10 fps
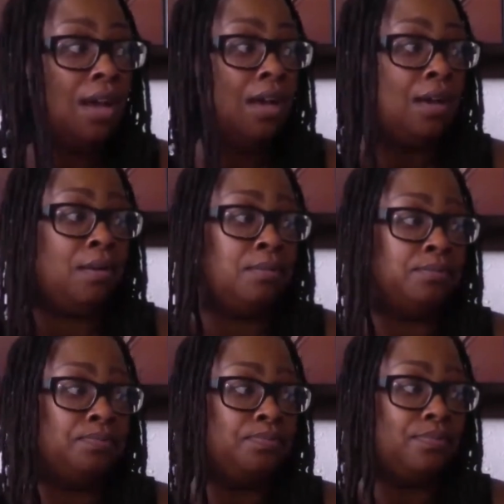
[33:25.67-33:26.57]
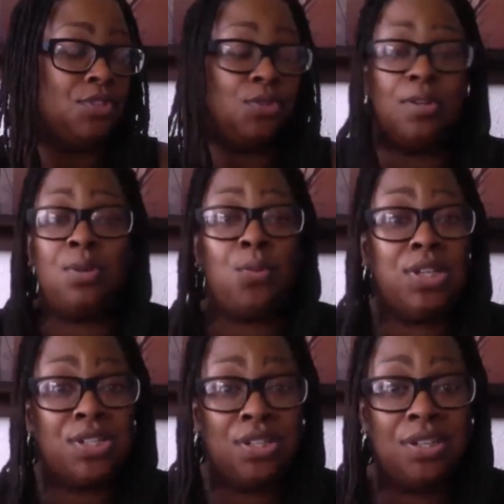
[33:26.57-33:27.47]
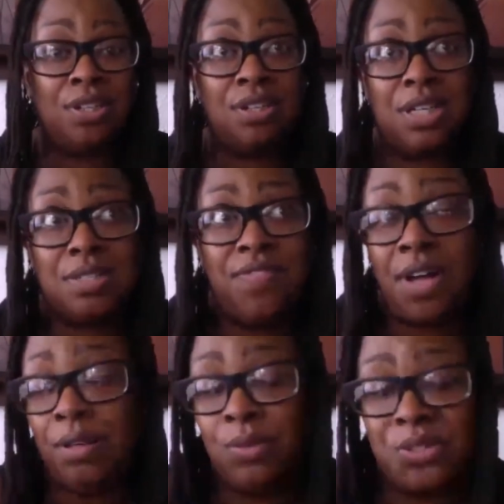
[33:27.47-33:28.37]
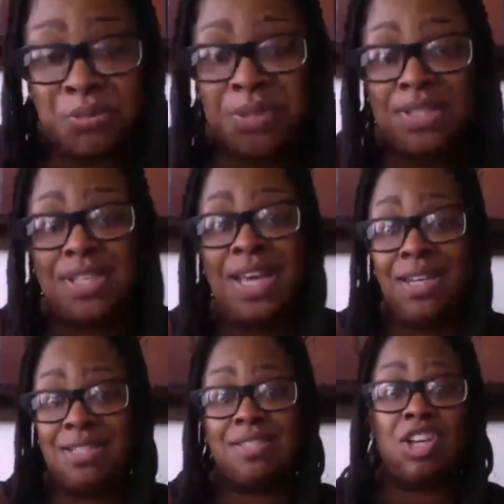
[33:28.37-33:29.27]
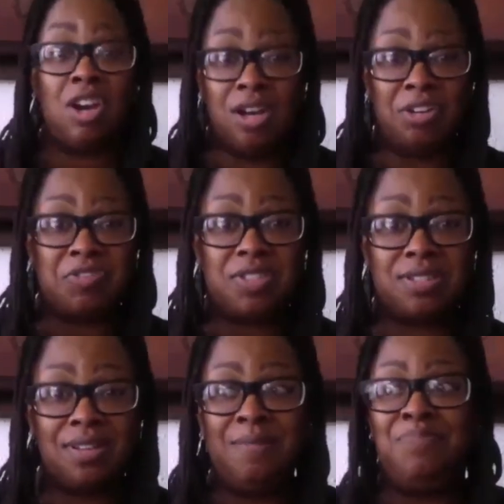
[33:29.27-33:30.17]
During the winter, fall and winter months, I knit scarves